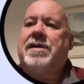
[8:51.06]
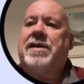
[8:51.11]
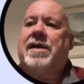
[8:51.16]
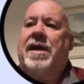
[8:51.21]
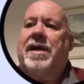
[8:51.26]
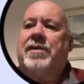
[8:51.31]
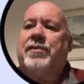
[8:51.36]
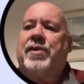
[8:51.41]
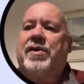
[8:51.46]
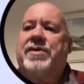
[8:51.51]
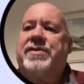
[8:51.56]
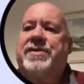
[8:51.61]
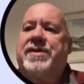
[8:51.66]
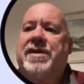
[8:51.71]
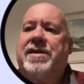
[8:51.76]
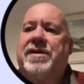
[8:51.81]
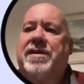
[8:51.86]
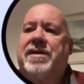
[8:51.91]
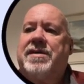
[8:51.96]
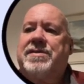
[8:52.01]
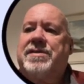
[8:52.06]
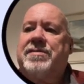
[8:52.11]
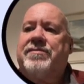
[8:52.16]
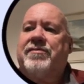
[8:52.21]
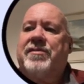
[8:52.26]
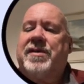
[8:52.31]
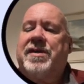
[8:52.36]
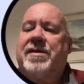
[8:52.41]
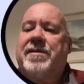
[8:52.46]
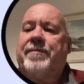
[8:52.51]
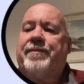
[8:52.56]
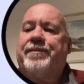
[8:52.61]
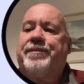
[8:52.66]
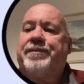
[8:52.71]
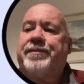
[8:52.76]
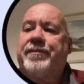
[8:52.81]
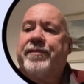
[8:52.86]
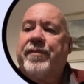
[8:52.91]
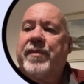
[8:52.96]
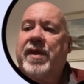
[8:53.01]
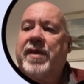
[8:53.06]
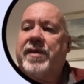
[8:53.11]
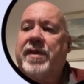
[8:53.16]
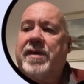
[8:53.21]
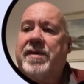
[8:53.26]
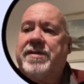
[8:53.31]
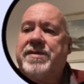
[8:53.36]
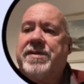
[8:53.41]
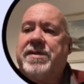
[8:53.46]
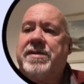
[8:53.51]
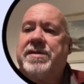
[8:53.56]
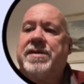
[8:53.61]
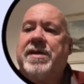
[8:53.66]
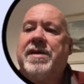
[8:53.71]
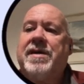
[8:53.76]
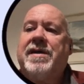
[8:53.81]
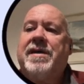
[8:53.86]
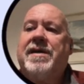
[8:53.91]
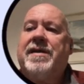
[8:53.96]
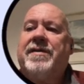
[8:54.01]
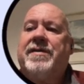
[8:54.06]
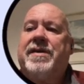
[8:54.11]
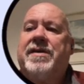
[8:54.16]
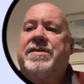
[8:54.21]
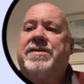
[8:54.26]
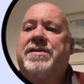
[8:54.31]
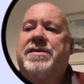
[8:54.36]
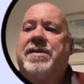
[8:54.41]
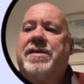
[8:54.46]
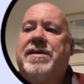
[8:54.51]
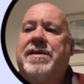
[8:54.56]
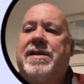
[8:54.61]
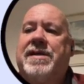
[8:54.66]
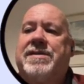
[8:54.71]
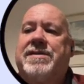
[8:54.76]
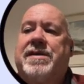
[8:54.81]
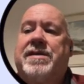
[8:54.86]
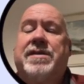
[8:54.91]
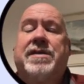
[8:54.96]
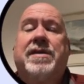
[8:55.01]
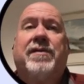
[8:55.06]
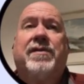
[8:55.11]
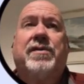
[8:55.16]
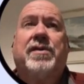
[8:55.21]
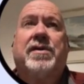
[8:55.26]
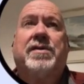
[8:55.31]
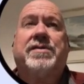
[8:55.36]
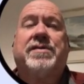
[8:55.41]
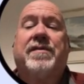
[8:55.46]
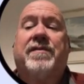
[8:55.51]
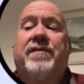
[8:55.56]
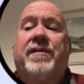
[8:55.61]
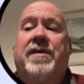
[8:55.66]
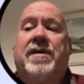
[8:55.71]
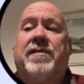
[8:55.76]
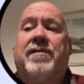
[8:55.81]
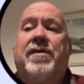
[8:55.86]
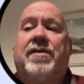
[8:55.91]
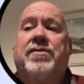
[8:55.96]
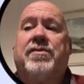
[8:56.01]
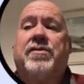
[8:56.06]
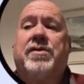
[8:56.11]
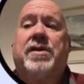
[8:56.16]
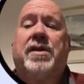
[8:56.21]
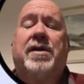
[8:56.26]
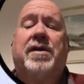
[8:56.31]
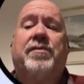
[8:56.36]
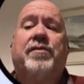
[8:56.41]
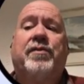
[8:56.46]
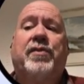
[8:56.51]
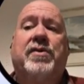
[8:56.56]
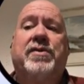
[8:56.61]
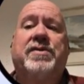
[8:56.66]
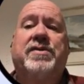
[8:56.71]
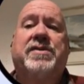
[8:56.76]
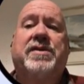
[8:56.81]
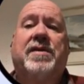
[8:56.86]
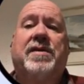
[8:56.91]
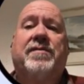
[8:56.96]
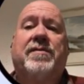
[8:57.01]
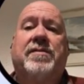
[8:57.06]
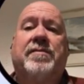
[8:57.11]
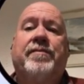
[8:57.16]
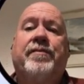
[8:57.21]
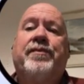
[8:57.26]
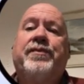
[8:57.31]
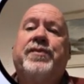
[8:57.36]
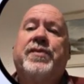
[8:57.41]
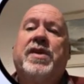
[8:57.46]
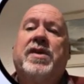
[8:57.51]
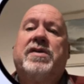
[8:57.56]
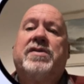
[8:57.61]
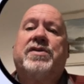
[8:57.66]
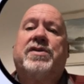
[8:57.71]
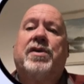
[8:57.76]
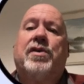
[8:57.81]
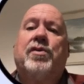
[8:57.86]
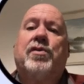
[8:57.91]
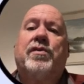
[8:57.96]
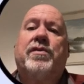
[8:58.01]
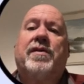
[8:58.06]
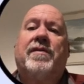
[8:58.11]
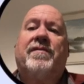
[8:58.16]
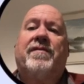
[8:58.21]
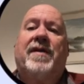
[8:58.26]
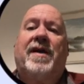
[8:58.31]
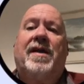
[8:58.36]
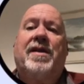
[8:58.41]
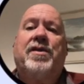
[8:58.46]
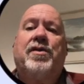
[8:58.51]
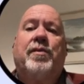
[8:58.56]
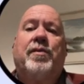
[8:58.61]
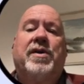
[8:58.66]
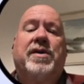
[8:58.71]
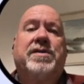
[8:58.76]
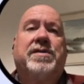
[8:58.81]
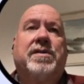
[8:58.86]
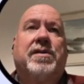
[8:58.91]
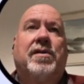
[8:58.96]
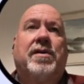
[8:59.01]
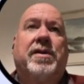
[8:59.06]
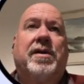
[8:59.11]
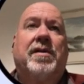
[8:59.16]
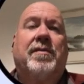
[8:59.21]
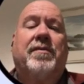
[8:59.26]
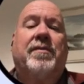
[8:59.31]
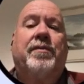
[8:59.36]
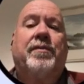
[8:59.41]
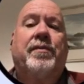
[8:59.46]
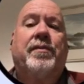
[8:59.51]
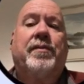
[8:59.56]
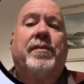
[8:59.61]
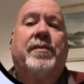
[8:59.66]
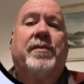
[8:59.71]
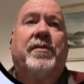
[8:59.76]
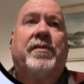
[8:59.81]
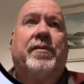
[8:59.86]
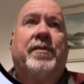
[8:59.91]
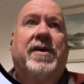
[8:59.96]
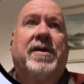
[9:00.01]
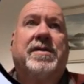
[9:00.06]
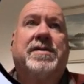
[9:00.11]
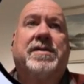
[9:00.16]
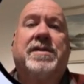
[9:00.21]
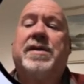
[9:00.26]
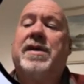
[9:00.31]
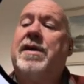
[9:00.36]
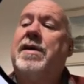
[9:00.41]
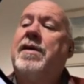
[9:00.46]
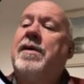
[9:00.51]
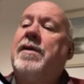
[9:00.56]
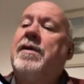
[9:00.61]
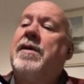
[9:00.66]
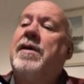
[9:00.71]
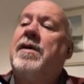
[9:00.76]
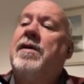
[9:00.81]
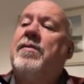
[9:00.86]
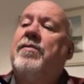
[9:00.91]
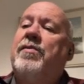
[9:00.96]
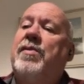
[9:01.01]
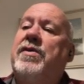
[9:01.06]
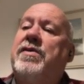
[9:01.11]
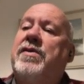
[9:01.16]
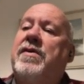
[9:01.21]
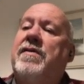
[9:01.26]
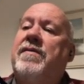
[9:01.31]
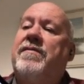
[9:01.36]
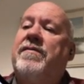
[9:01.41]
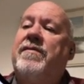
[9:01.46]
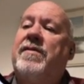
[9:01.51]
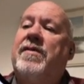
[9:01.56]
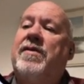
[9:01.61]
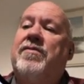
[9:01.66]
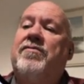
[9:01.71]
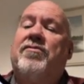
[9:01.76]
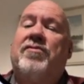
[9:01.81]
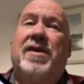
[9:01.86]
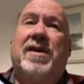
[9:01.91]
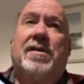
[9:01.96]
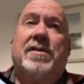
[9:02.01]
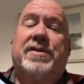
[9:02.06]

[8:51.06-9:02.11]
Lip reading: And we'll see the answers. This is going to give you an answer of 509.7. So the value might have gone up from there to there, but the real